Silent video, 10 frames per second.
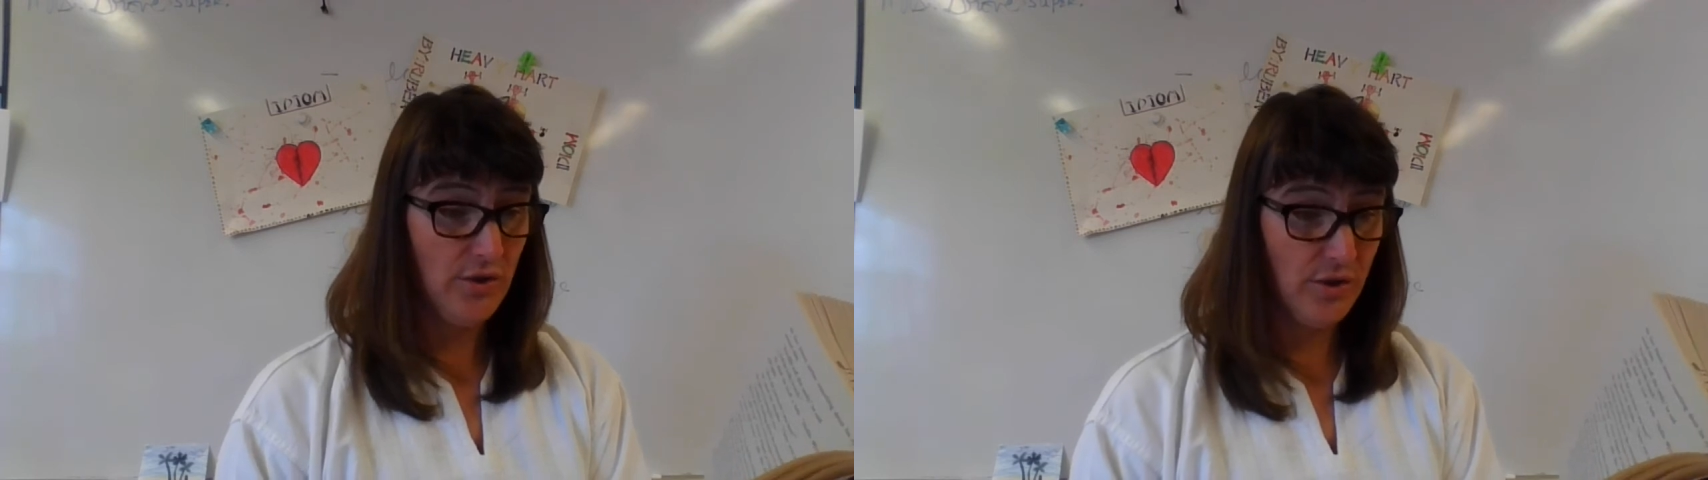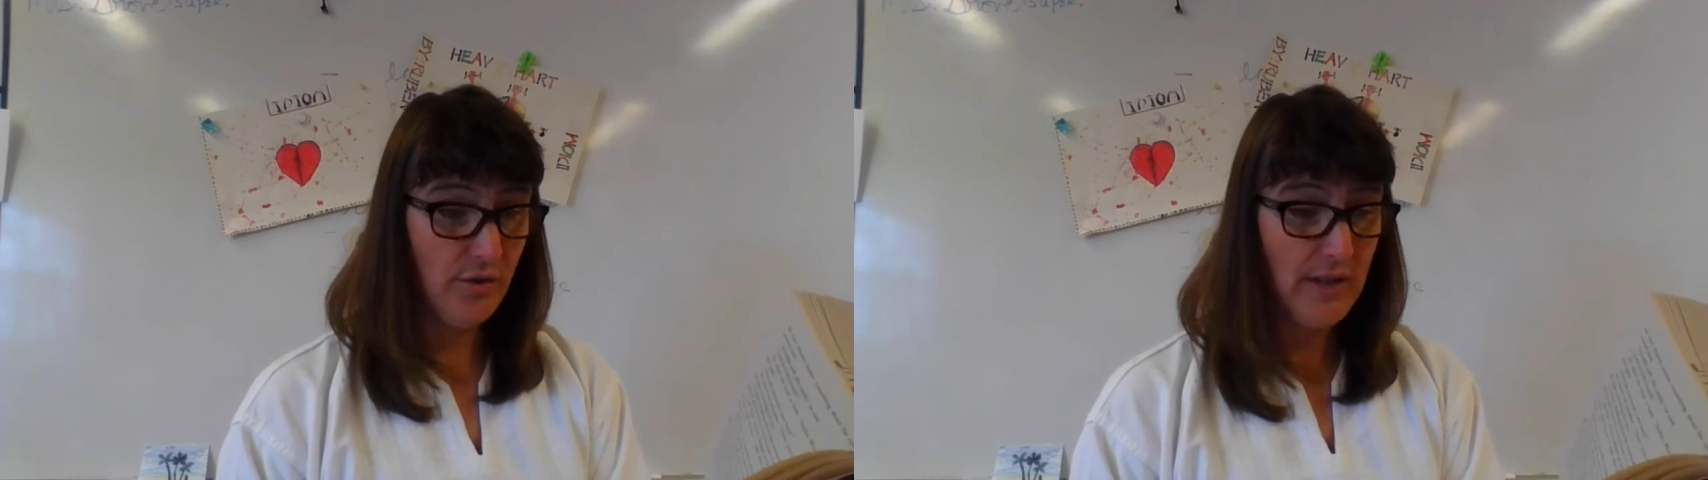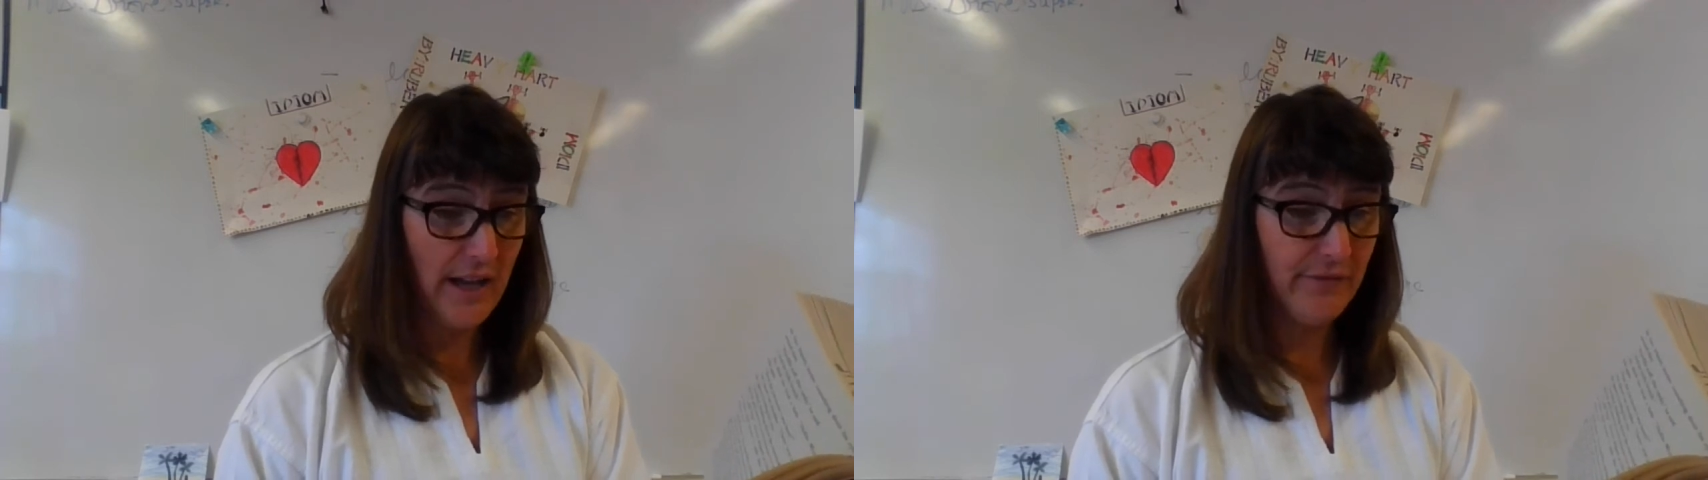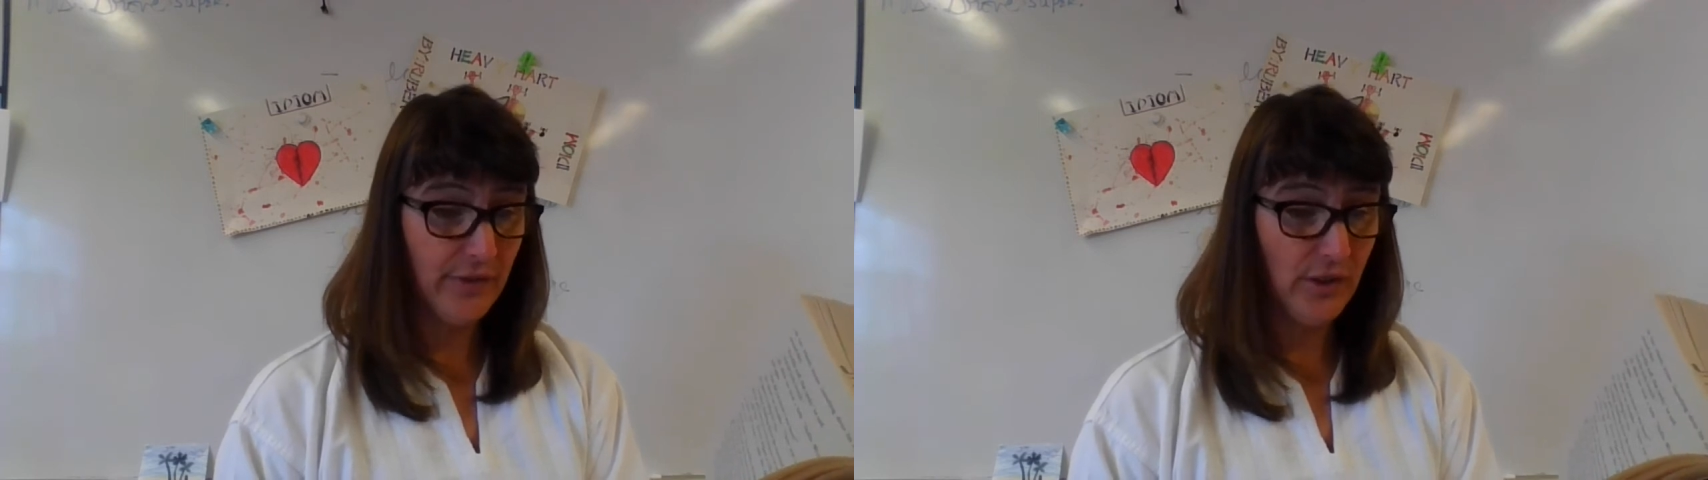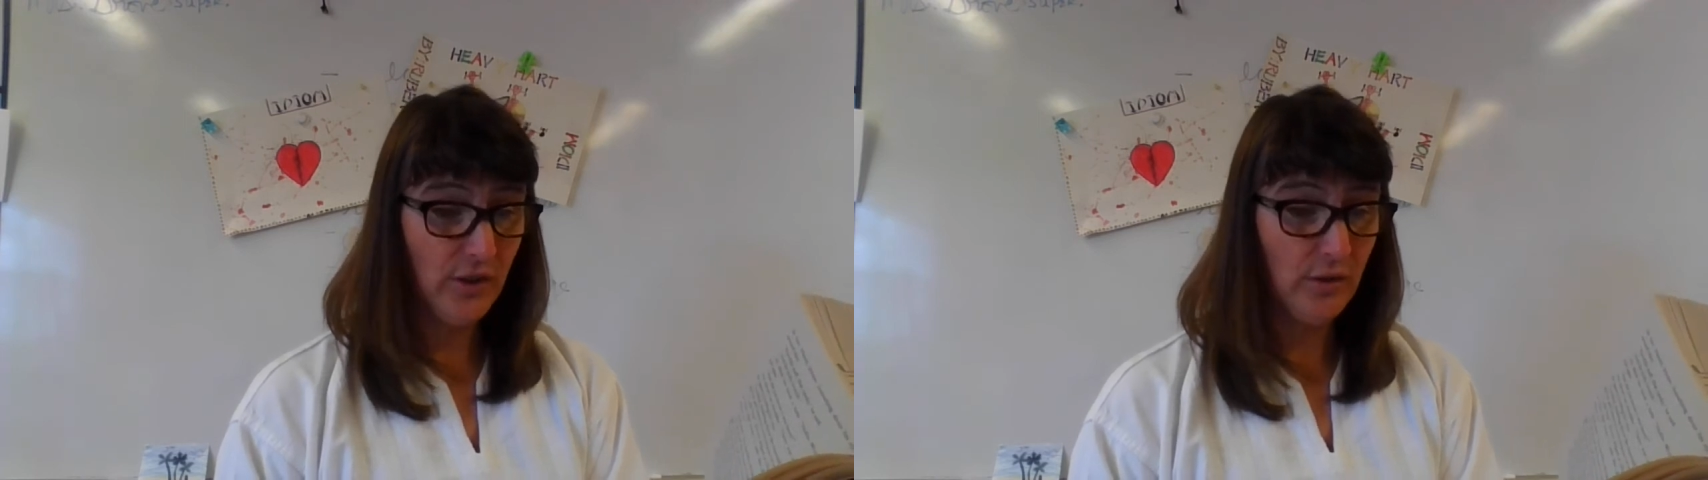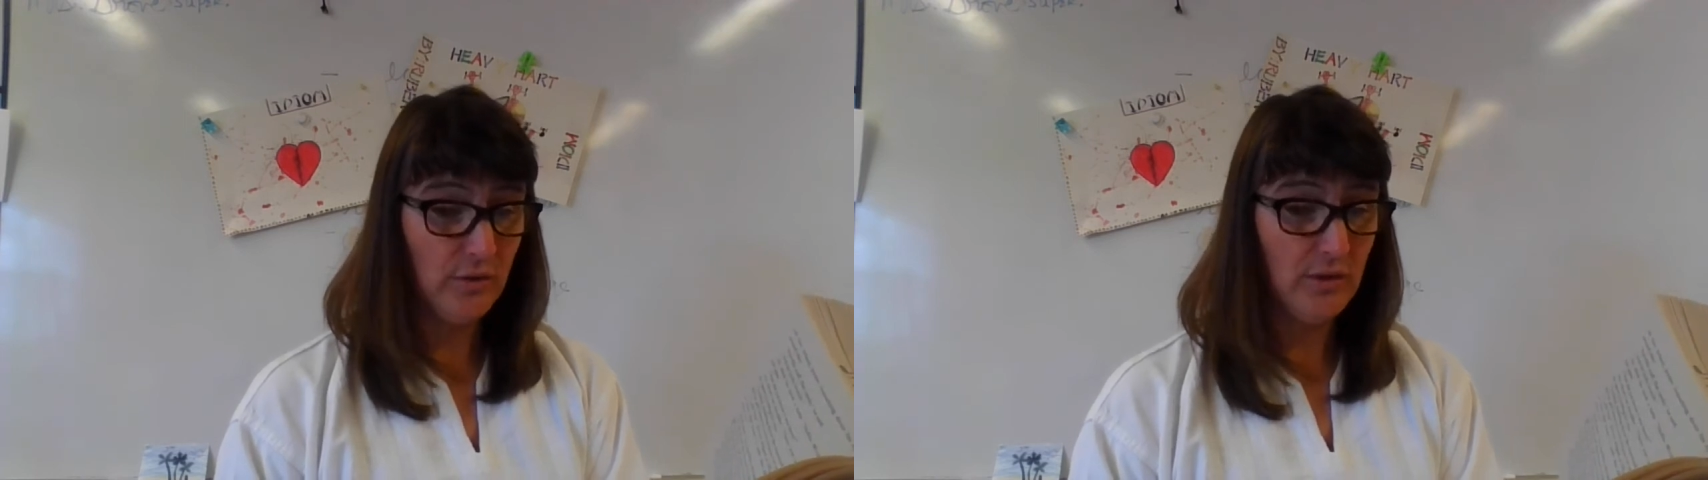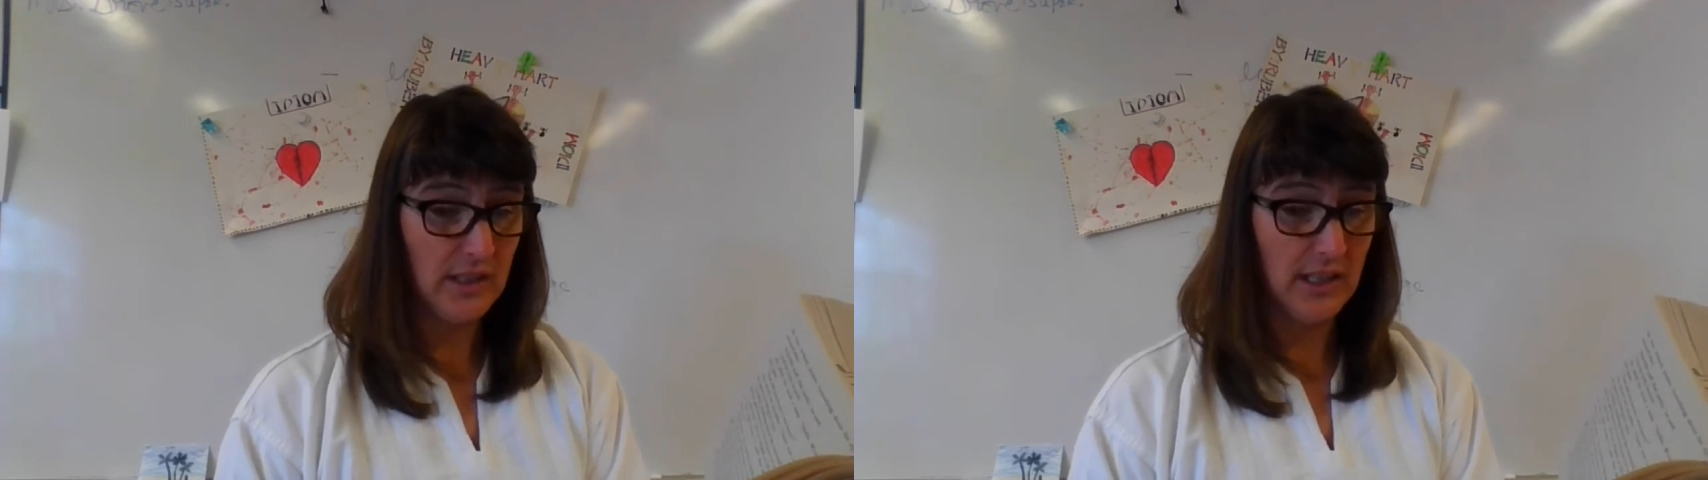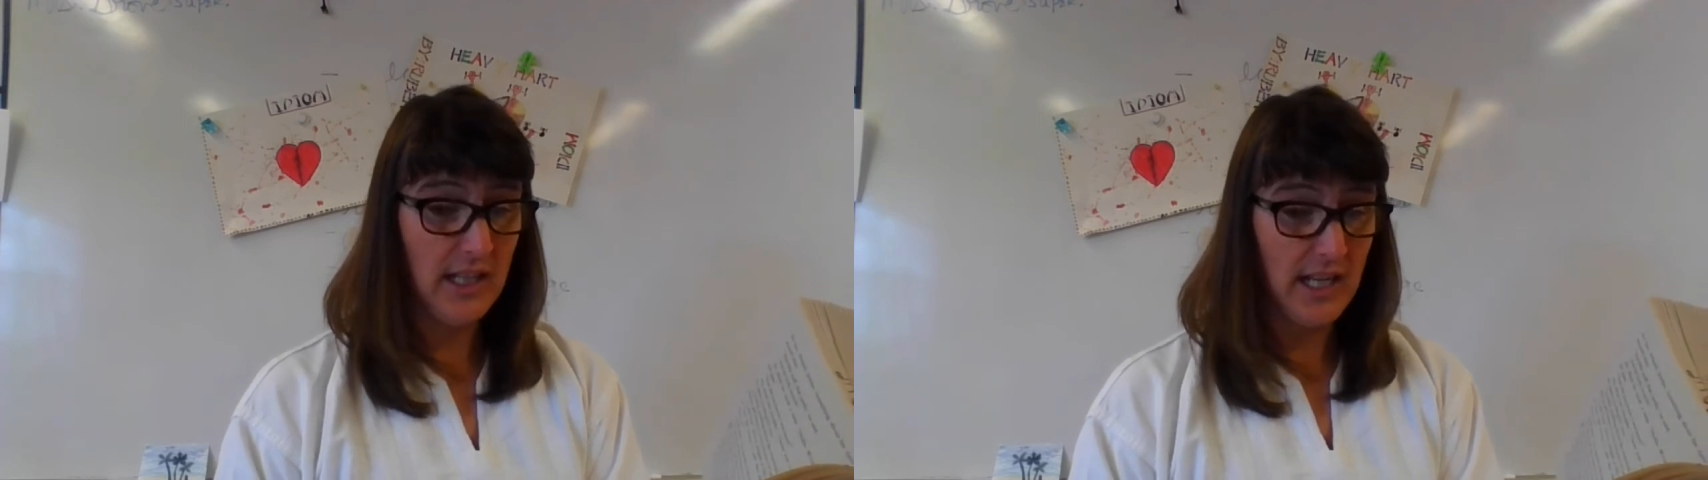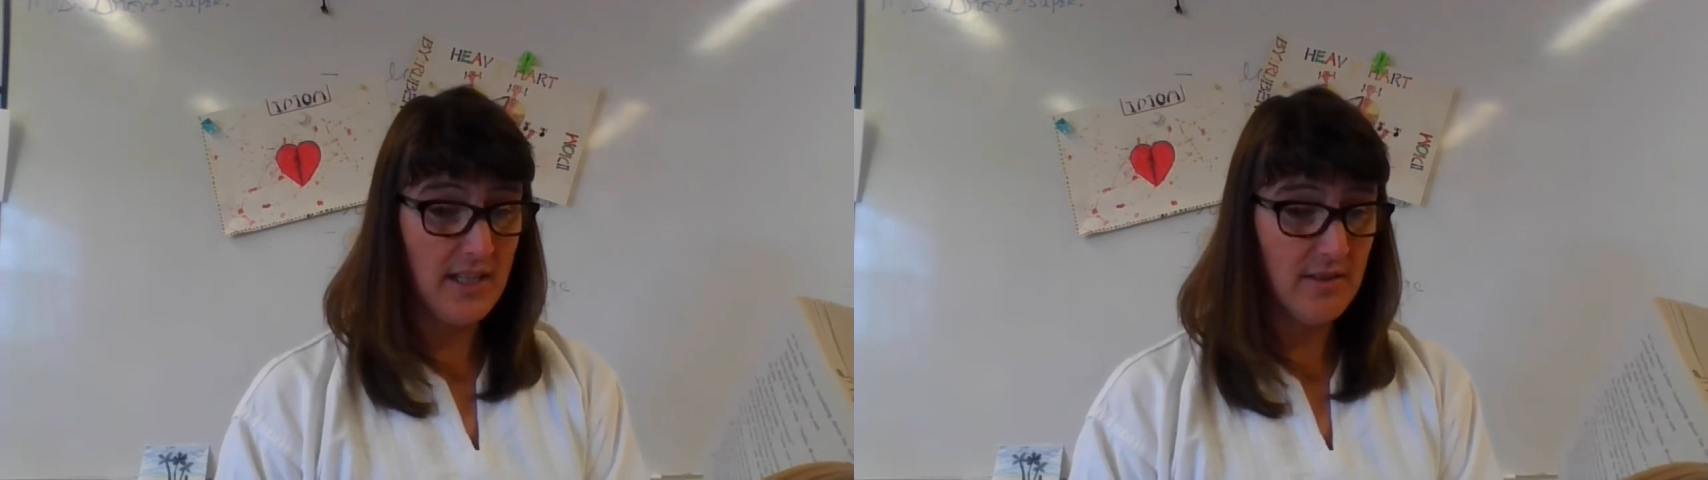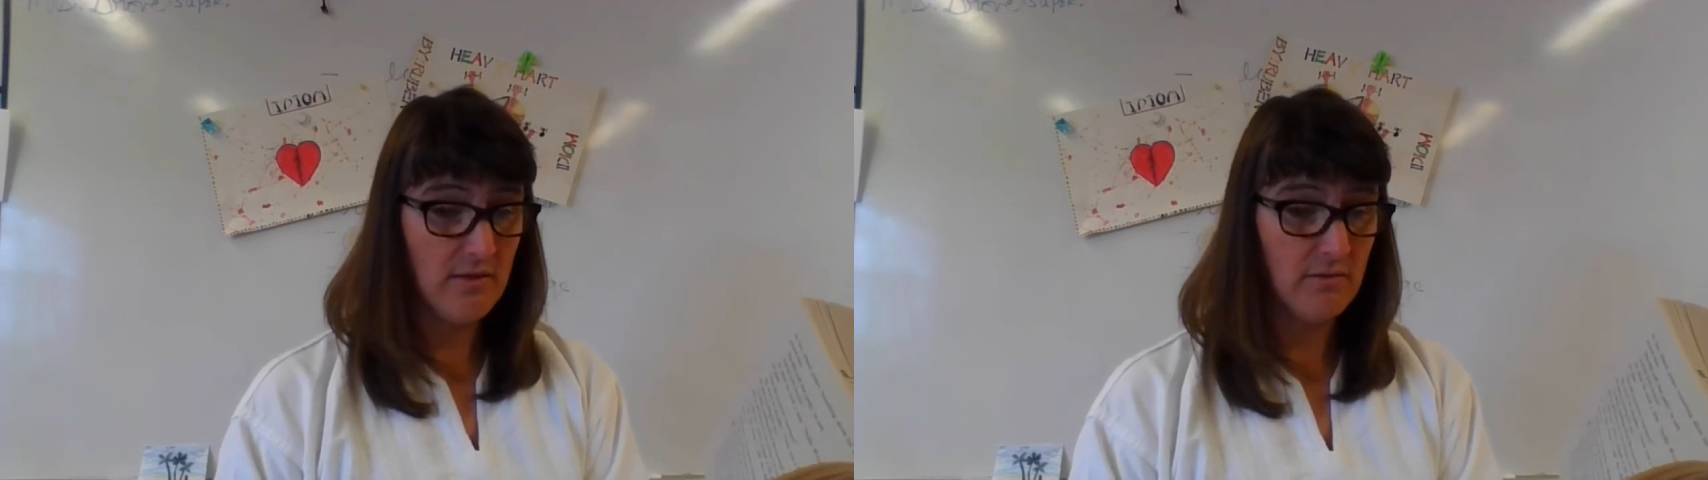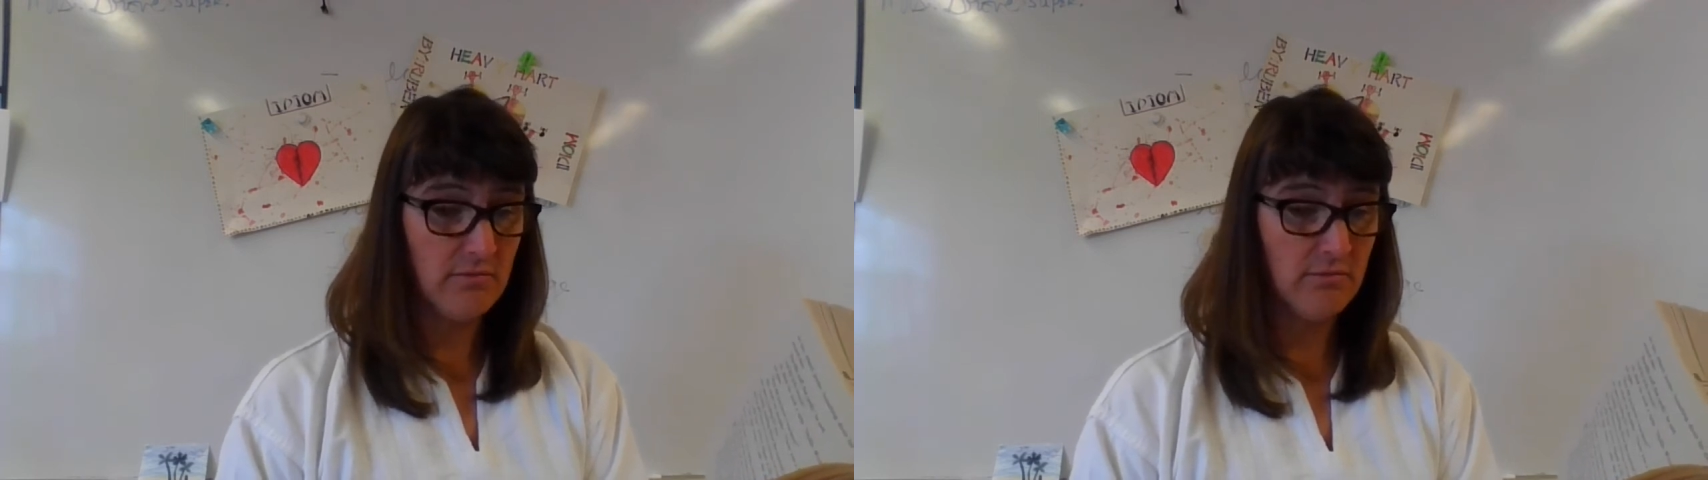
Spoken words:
do that for you, at least.